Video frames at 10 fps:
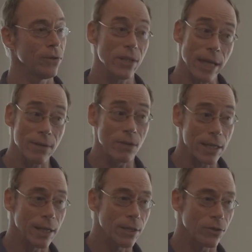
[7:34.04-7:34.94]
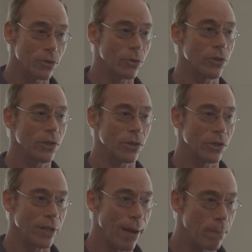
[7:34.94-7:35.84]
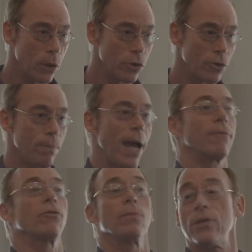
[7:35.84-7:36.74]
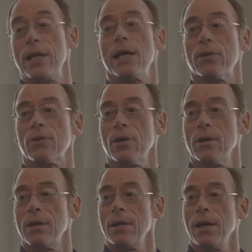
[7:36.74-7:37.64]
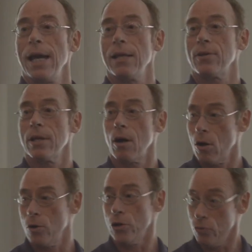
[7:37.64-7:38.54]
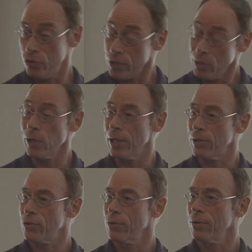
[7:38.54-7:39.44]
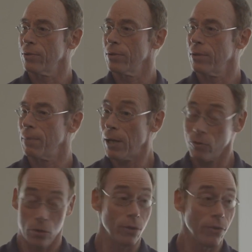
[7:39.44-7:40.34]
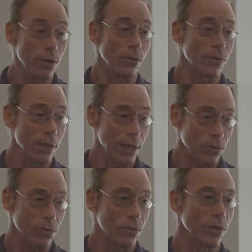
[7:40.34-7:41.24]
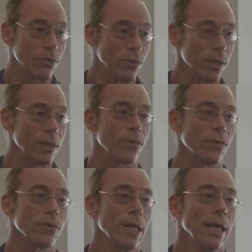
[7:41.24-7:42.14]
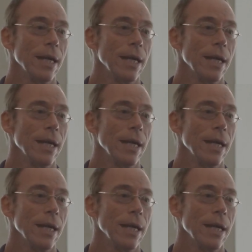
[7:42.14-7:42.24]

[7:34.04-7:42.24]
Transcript: this is the head of intelligence, Joint Chiefs of Staff, pushed back from the desk and said, are you serious about U F Os and extraterrestrial intelligence?